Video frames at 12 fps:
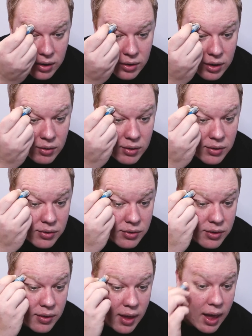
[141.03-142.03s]
you'll notice
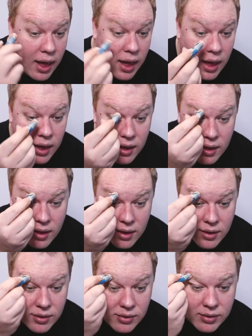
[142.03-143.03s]
that the hair
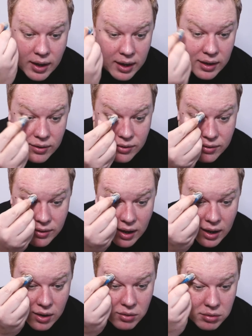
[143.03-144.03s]
stays
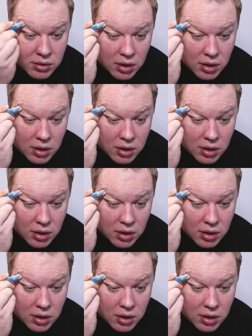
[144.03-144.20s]
down.